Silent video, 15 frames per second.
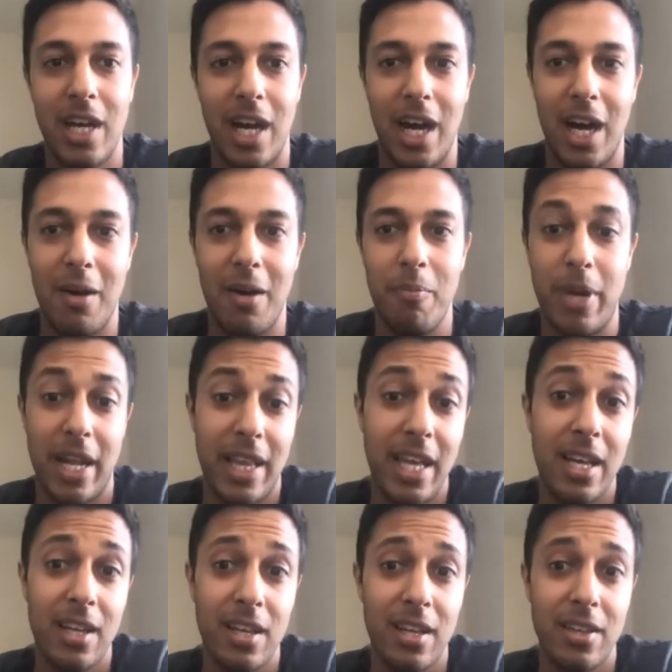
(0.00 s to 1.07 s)
But I
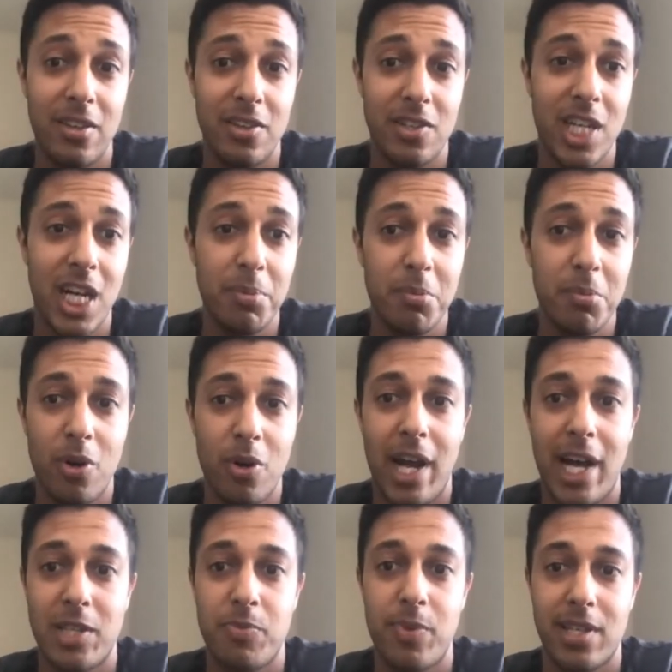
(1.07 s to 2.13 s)
think there's a couple more
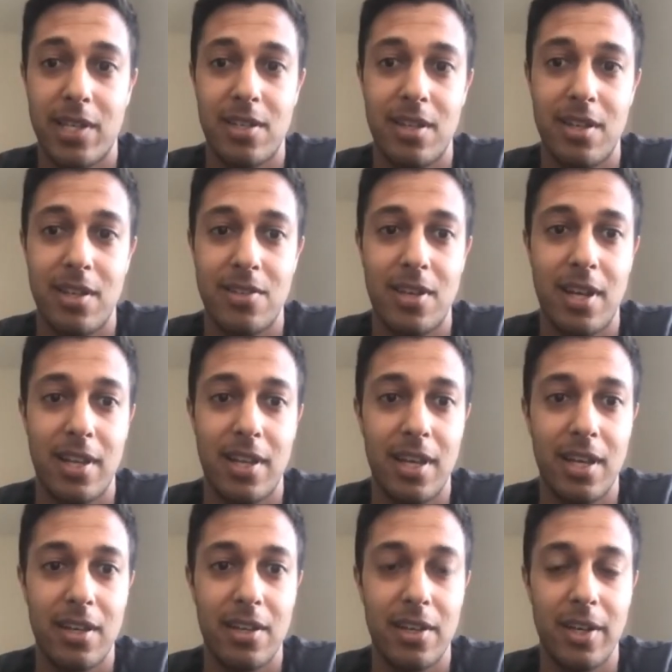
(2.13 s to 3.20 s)
aspects to this that I
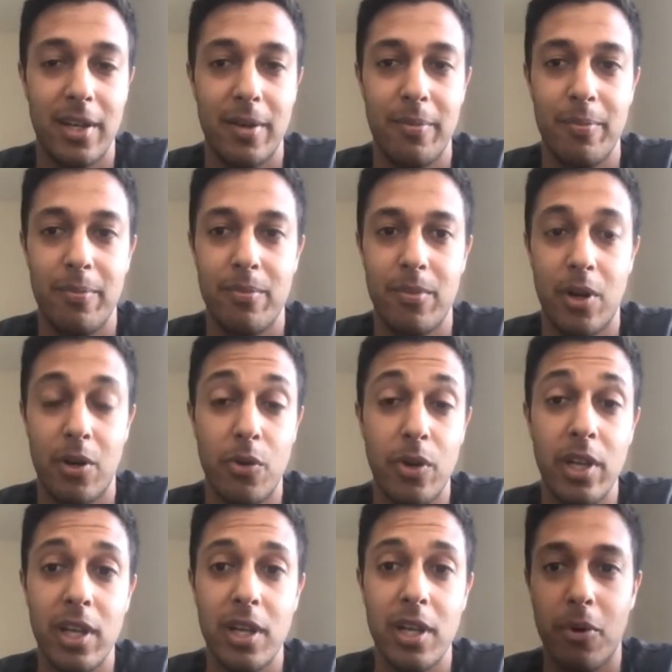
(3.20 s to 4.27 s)
think are
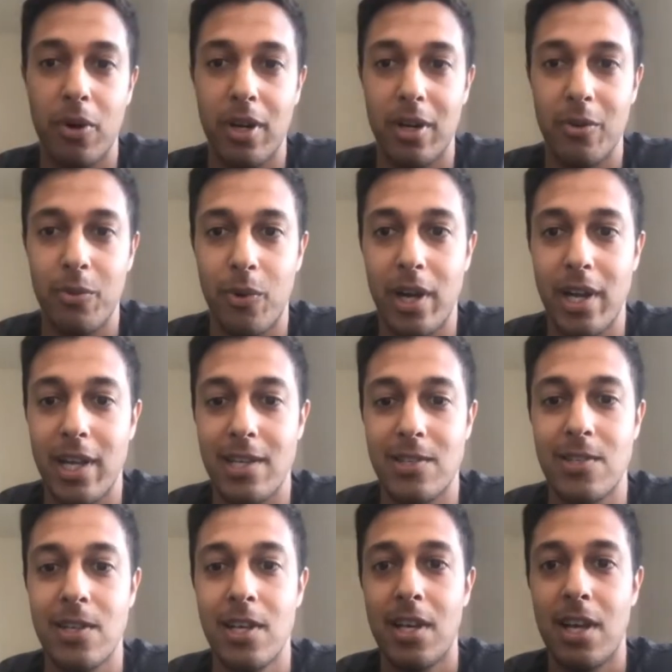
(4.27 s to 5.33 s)
really important. One
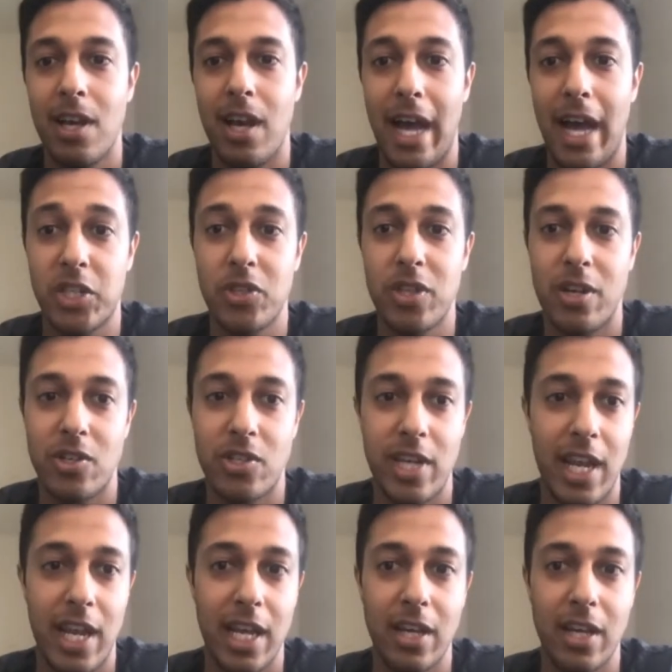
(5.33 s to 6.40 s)
is actually
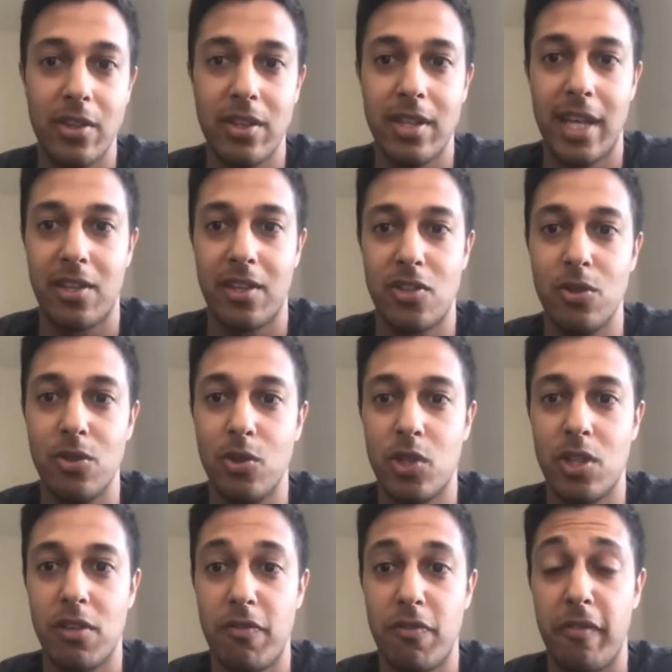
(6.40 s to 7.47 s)
understanding that the
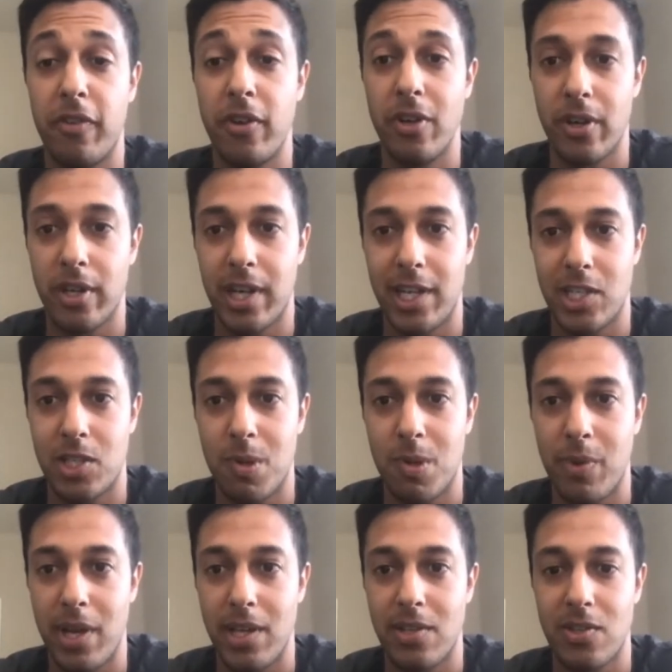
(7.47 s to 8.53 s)
solutions fit for your customer
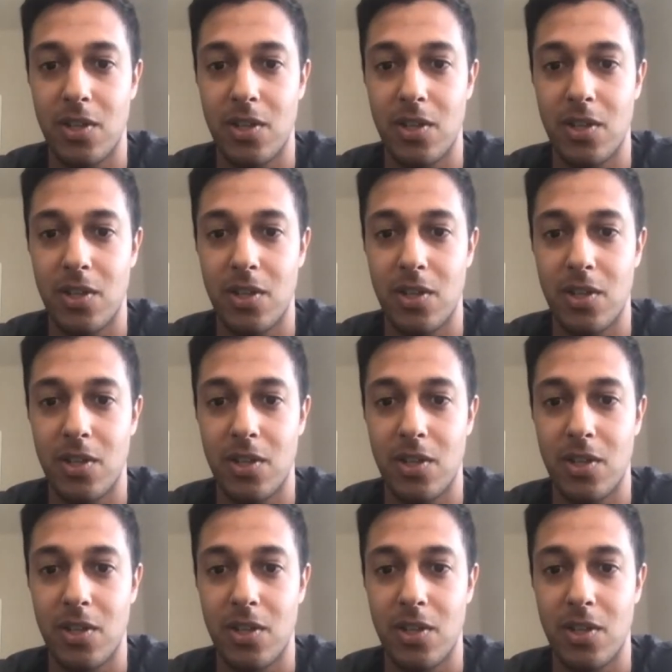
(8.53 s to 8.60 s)
base.